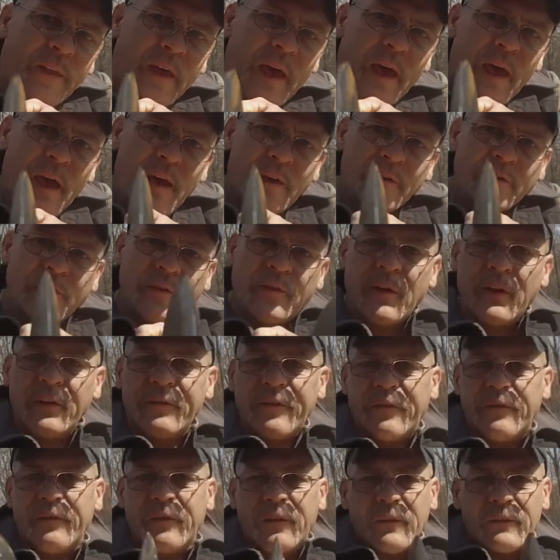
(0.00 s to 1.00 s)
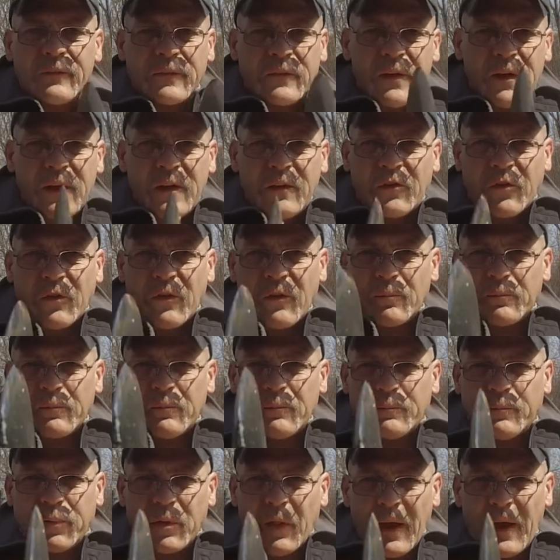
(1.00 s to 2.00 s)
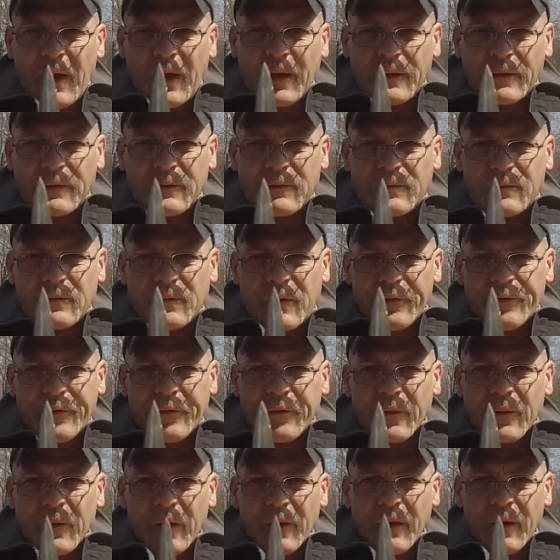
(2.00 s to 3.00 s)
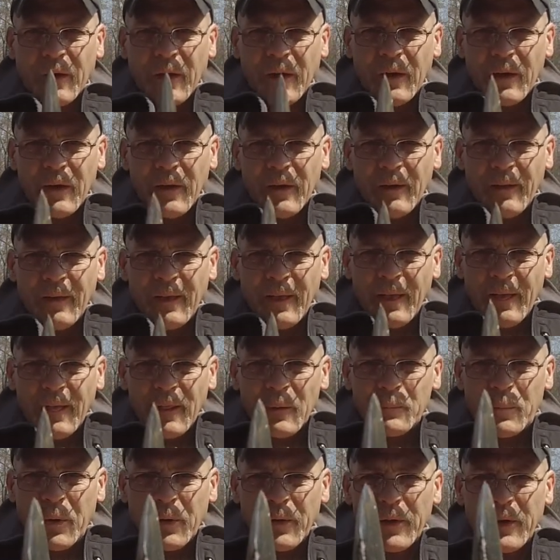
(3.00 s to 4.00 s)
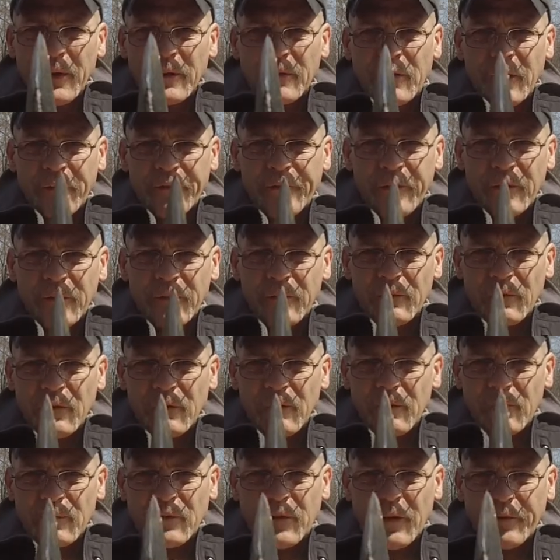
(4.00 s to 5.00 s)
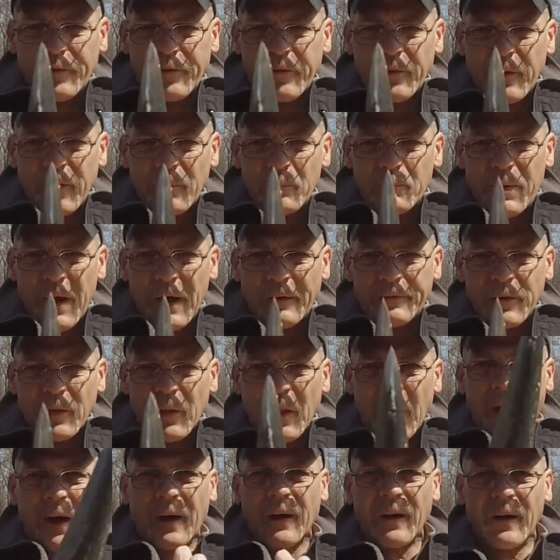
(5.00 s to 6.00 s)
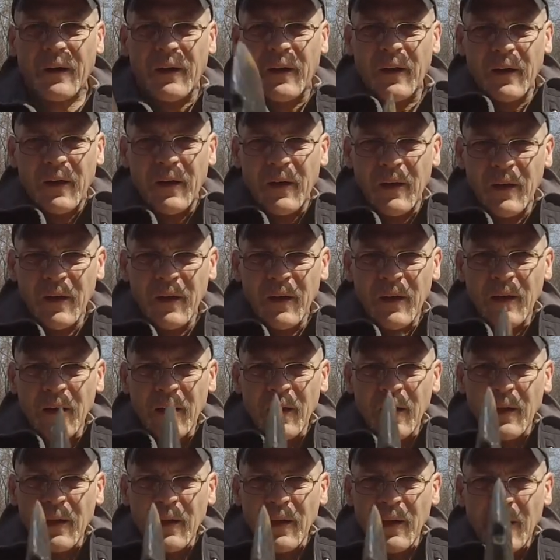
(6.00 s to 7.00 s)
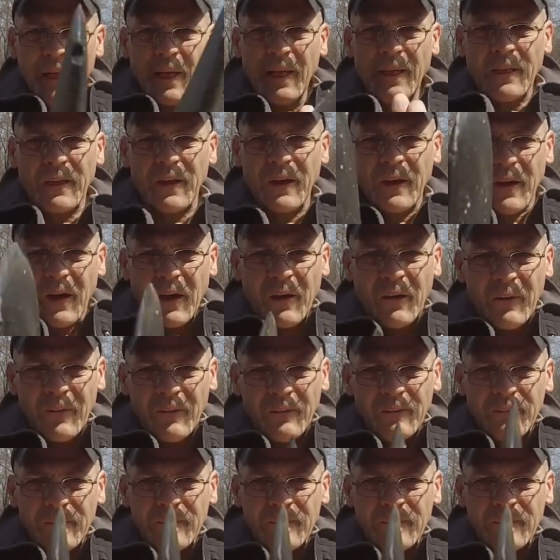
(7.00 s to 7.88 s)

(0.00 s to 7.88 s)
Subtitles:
the heads each blade differently, putting a different bevel on it, you know.